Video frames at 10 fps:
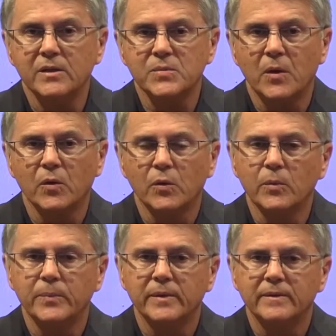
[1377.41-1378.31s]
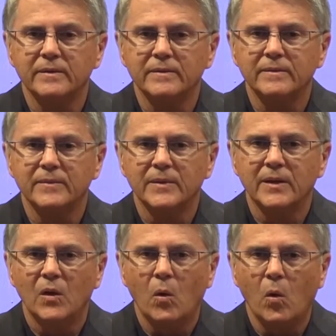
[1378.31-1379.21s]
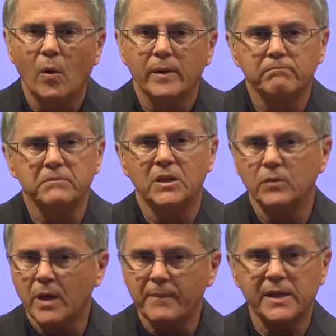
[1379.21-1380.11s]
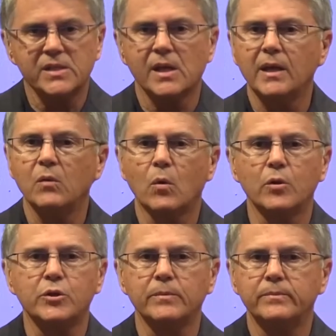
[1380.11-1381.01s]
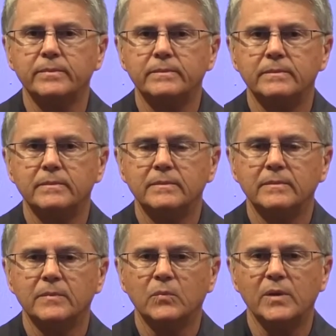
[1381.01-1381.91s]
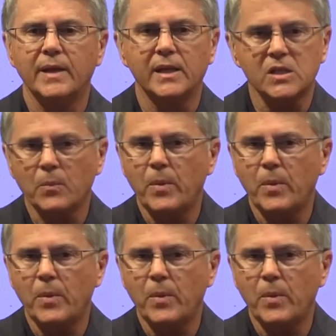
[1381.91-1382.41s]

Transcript: small group. Or, you know, coming to Sunday worship when that's a